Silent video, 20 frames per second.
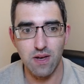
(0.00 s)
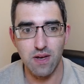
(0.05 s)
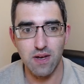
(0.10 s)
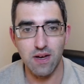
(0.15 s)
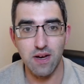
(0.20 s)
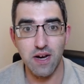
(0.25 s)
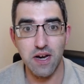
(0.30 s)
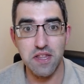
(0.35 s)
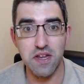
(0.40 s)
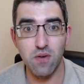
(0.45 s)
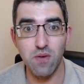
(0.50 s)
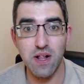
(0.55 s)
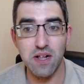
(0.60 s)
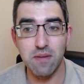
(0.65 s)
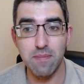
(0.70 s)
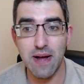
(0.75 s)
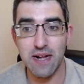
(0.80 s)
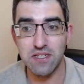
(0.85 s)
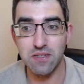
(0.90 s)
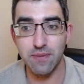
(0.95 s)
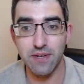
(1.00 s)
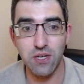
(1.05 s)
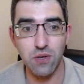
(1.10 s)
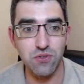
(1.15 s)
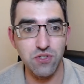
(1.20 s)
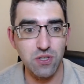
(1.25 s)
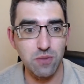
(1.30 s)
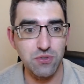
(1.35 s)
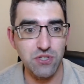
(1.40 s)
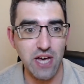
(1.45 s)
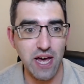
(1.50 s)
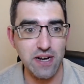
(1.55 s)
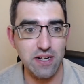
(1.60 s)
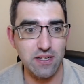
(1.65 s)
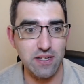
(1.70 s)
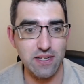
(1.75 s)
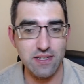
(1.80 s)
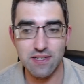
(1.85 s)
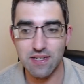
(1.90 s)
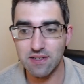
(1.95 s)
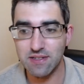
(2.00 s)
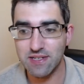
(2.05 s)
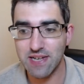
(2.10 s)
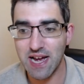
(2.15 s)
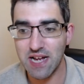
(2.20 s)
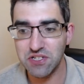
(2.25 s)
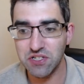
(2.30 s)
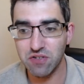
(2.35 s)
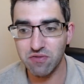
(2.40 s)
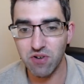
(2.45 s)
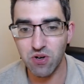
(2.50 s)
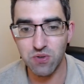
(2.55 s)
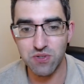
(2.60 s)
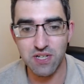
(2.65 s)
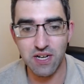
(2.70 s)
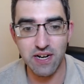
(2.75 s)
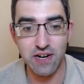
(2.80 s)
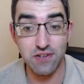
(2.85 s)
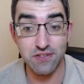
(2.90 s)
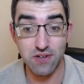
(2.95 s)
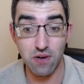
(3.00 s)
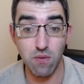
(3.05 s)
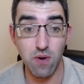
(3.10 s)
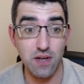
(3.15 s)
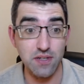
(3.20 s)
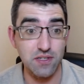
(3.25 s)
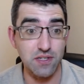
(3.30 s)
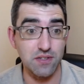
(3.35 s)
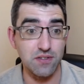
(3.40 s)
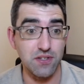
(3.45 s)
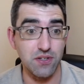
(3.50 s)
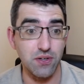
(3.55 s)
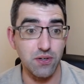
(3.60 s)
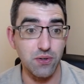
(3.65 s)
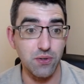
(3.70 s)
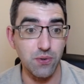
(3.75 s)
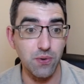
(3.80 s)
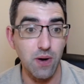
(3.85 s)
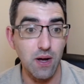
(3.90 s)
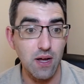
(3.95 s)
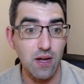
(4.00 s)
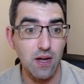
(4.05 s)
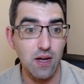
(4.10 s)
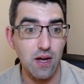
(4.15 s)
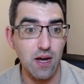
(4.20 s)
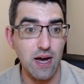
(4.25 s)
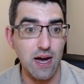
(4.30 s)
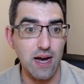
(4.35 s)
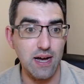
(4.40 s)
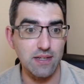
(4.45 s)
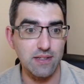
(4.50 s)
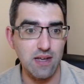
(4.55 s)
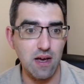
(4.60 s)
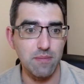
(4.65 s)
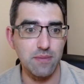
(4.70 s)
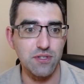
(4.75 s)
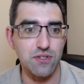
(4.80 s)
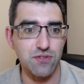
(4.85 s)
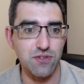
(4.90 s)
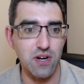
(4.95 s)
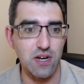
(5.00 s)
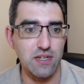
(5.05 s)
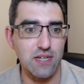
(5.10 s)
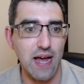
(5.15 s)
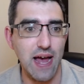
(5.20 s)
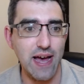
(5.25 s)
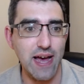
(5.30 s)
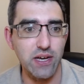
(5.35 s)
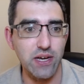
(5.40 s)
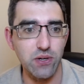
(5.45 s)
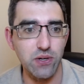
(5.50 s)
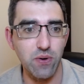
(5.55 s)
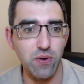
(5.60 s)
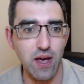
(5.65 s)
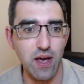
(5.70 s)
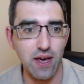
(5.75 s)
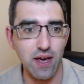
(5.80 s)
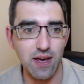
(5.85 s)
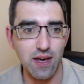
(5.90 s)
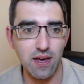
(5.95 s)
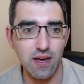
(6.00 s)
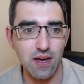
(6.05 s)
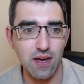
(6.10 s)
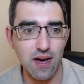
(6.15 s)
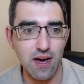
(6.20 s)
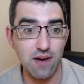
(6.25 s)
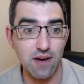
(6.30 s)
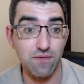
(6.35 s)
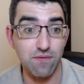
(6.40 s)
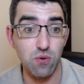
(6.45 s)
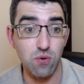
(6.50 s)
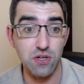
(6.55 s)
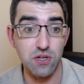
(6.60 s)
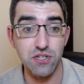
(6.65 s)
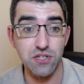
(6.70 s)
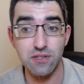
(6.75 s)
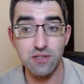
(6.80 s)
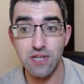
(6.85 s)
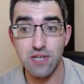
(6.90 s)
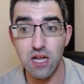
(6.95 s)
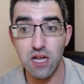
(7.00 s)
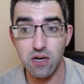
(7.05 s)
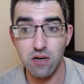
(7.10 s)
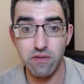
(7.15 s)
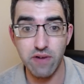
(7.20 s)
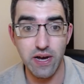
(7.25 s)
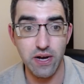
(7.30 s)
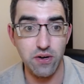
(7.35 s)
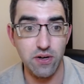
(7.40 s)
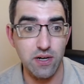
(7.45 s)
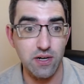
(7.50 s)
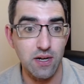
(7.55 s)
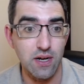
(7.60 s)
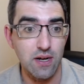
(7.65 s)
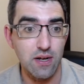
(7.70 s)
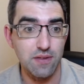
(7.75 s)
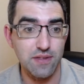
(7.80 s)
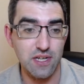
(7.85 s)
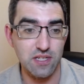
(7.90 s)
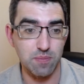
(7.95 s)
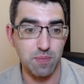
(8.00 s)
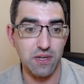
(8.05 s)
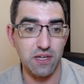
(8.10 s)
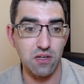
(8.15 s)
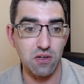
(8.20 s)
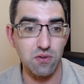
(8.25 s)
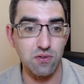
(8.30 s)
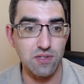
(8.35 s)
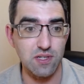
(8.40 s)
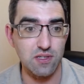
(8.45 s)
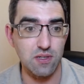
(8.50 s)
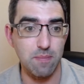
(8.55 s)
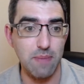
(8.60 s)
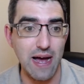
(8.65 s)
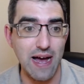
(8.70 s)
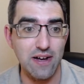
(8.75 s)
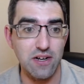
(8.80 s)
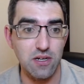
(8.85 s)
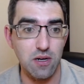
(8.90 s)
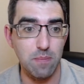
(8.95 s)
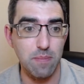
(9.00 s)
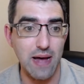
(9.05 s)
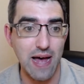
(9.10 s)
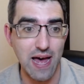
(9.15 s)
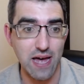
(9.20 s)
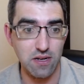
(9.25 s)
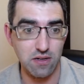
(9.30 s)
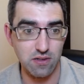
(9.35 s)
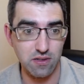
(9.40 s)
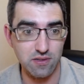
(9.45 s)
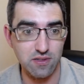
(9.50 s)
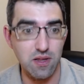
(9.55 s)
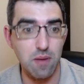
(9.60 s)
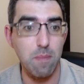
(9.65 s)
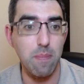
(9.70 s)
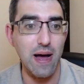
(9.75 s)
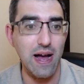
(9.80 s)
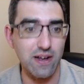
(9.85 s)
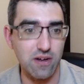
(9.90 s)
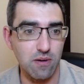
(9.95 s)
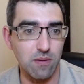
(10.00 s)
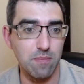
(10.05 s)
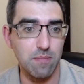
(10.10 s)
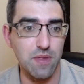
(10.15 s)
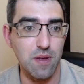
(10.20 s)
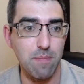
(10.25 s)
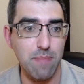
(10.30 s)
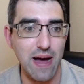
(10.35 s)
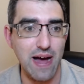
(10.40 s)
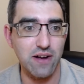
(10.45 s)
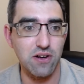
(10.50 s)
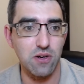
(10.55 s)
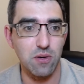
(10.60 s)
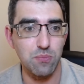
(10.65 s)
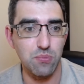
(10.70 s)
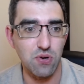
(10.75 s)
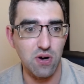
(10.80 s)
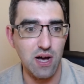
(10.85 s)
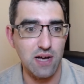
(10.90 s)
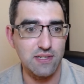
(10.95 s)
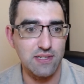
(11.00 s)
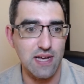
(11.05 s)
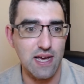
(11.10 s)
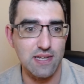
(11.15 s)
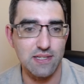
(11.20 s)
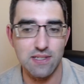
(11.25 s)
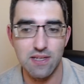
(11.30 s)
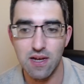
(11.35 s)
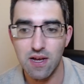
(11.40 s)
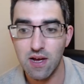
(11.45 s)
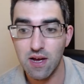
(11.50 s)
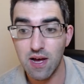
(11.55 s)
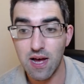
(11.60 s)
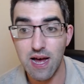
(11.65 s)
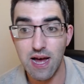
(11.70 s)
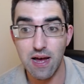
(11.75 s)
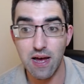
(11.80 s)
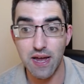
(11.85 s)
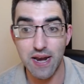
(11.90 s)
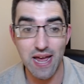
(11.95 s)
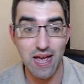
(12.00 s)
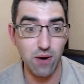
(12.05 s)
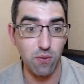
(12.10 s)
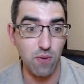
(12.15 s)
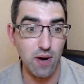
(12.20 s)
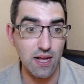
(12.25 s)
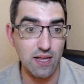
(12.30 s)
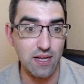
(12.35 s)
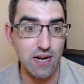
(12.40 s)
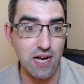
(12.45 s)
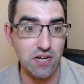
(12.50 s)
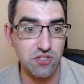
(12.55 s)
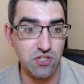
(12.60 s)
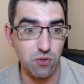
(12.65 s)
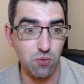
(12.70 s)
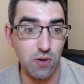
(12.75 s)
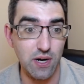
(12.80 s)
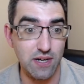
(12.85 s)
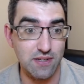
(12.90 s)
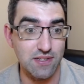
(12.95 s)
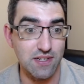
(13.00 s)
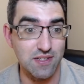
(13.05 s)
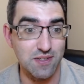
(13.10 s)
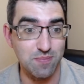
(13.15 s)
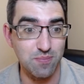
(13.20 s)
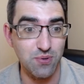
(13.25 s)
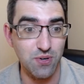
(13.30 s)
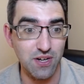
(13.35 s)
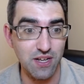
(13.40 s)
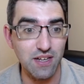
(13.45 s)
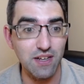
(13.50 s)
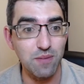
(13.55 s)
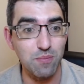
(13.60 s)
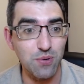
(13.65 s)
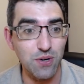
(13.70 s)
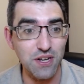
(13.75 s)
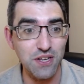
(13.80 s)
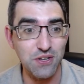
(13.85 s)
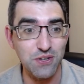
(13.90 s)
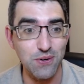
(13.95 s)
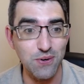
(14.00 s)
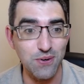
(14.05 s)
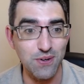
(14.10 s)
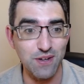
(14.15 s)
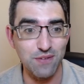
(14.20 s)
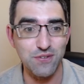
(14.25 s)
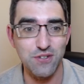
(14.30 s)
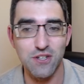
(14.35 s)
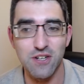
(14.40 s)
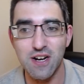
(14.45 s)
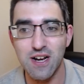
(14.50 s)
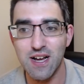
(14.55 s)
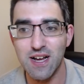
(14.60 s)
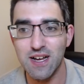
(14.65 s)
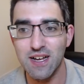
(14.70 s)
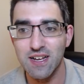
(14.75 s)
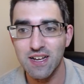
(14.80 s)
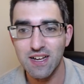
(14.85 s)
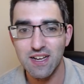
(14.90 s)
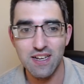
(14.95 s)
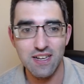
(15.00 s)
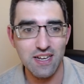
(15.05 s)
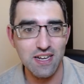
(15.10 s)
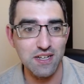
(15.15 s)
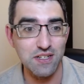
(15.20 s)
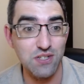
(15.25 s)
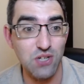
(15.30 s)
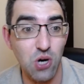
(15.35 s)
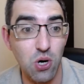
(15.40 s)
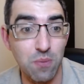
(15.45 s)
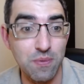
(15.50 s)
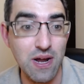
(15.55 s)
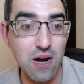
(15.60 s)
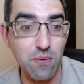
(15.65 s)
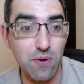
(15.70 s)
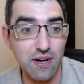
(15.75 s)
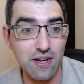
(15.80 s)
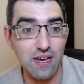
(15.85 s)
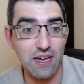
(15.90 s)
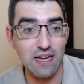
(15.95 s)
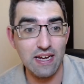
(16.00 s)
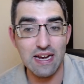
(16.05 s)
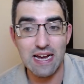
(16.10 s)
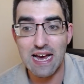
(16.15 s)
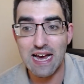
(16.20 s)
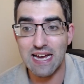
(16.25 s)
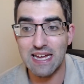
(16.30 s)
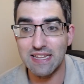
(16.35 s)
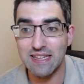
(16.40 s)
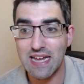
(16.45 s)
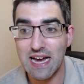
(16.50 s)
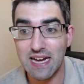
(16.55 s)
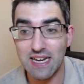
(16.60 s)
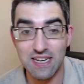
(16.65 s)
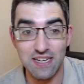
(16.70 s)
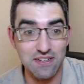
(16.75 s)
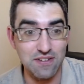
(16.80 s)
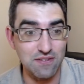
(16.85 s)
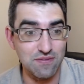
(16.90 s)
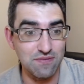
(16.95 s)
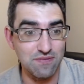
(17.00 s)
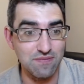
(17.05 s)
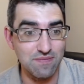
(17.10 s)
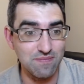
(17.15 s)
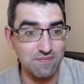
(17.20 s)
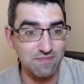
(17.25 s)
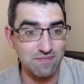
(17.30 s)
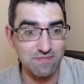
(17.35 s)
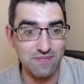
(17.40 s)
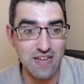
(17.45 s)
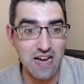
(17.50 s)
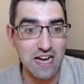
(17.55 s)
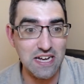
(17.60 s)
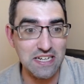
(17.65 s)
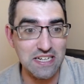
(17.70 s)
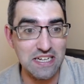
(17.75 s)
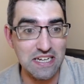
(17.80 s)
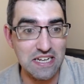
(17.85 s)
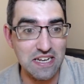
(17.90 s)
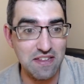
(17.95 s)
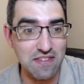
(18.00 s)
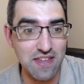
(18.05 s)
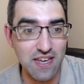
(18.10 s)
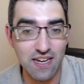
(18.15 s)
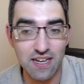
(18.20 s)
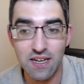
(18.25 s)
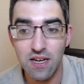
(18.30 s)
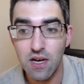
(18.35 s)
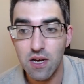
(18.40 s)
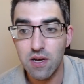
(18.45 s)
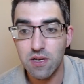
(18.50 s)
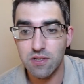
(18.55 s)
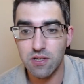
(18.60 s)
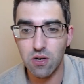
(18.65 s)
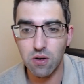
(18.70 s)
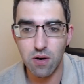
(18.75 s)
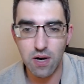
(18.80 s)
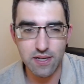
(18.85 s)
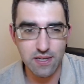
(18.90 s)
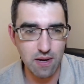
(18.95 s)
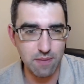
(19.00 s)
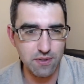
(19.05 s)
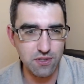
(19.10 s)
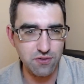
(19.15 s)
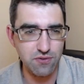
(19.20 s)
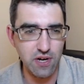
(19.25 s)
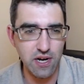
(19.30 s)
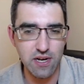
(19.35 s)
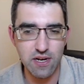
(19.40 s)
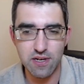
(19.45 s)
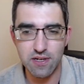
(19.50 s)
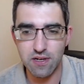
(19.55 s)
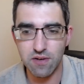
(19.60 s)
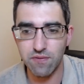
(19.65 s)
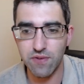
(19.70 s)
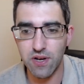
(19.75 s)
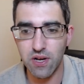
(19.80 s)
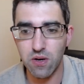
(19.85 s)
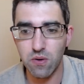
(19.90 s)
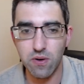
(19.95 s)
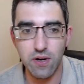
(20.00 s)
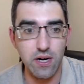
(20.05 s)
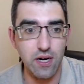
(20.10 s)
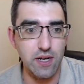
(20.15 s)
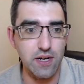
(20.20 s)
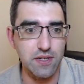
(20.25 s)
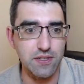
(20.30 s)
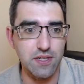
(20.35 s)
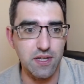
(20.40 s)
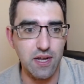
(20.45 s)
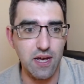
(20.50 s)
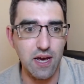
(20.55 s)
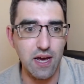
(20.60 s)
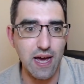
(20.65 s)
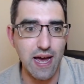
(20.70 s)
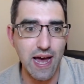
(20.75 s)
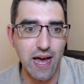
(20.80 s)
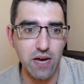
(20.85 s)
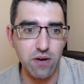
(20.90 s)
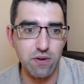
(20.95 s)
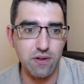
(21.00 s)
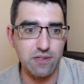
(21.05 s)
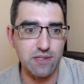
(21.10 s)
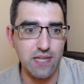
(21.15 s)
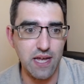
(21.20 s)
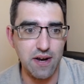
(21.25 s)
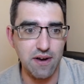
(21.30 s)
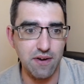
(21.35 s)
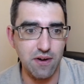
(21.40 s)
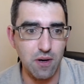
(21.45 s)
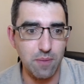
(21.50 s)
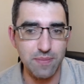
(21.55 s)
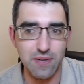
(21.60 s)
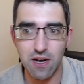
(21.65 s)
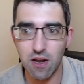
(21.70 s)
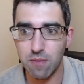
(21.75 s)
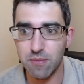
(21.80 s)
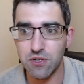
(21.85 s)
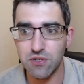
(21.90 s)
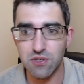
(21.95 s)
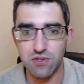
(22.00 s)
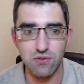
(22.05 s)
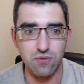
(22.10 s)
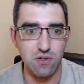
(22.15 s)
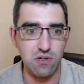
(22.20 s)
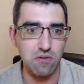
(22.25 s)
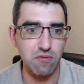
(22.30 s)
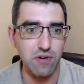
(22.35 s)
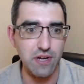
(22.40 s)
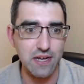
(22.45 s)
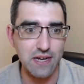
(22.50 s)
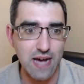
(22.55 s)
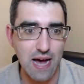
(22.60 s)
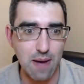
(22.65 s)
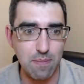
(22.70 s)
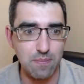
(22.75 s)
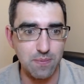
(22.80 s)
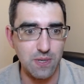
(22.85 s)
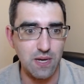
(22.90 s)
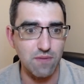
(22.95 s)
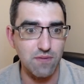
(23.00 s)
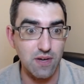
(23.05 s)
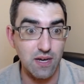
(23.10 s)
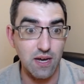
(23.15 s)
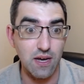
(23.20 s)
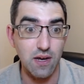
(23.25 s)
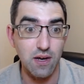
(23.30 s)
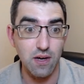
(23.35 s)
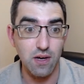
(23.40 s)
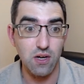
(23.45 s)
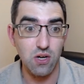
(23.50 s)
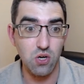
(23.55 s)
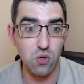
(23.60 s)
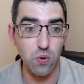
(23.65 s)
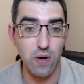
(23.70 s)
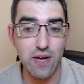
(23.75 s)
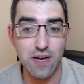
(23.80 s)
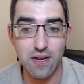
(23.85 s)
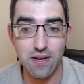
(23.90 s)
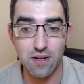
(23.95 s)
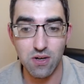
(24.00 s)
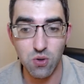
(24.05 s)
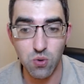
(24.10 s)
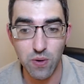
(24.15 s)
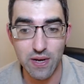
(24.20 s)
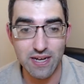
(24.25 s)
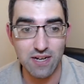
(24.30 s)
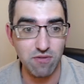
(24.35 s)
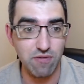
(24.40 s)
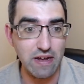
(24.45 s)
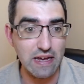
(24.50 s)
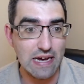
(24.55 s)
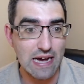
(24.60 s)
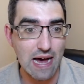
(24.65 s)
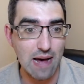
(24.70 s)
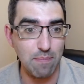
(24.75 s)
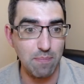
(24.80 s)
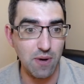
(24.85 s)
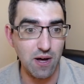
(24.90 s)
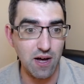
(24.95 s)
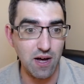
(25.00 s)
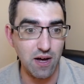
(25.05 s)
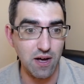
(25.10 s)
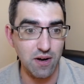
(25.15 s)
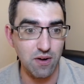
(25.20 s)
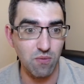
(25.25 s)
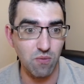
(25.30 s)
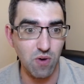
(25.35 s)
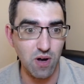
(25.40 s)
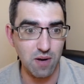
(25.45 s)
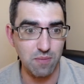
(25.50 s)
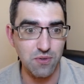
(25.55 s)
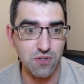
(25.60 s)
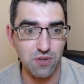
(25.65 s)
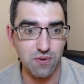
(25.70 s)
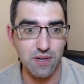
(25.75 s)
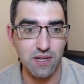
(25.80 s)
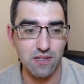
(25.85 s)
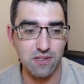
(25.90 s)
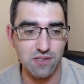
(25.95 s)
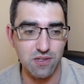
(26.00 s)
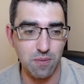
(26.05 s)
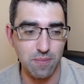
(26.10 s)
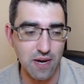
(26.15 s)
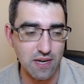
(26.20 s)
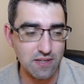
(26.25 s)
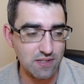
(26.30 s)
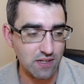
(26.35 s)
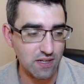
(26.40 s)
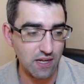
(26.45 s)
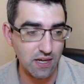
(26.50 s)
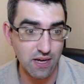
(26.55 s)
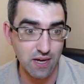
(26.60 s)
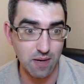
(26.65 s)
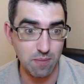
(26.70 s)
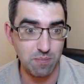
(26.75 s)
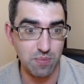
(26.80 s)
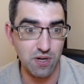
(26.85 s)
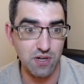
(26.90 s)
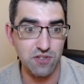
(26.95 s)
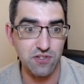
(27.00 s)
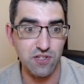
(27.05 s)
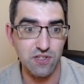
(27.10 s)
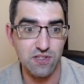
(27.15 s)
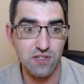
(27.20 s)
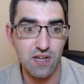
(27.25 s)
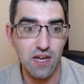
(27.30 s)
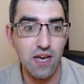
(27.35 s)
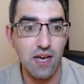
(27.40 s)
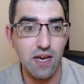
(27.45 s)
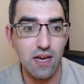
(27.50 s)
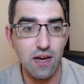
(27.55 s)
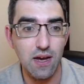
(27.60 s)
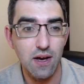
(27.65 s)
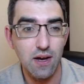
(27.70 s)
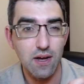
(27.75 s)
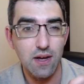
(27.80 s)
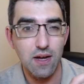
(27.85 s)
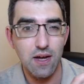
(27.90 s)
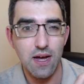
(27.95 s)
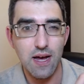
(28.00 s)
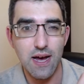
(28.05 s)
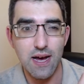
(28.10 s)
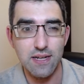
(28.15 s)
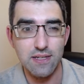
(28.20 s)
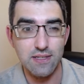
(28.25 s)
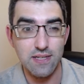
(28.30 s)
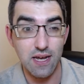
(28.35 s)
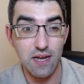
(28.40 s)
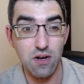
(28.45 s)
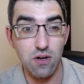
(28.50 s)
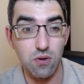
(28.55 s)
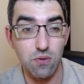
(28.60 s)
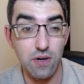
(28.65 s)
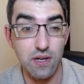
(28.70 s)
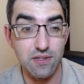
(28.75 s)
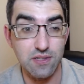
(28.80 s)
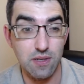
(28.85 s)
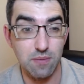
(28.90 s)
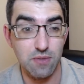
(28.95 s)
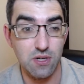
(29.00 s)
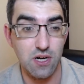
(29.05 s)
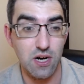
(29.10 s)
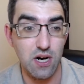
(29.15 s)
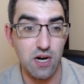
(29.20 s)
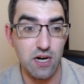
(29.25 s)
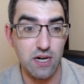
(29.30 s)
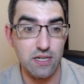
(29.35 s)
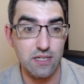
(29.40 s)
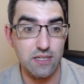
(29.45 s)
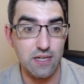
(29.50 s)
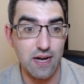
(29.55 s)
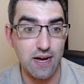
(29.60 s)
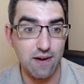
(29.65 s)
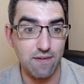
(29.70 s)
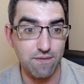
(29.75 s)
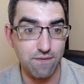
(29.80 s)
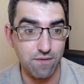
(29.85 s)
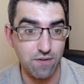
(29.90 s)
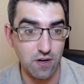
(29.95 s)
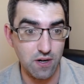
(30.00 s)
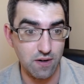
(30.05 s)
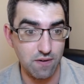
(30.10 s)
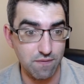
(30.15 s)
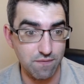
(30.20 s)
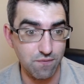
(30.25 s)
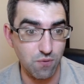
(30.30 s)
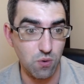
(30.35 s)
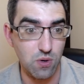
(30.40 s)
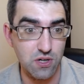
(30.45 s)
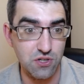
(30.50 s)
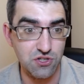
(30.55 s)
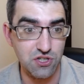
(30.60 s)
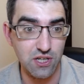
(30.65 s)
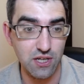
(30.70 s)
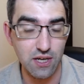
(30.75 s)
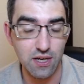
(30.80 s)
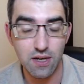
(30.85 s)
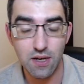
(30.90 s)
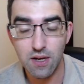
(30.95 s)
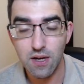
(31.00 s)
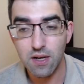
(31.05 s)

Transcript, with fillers: Hi there, welcome back to my YouTube channel. This is Daniel Rosehill here. So I wanted to uh, demonstrate how a, a, 4G cellular router that's being used as a backup handles the backup, the backup process uh, and how well it actually works. It's pretty, pretty cool if you're uh, into home networking and that kind of that kind of thing. So I demonstrated in a video earlier today how to set it up. Now let me just sort of recap, give a quick, quick recap on what I'm doing. So basically I purchased a a uh, data only SIM card uh, for 4G.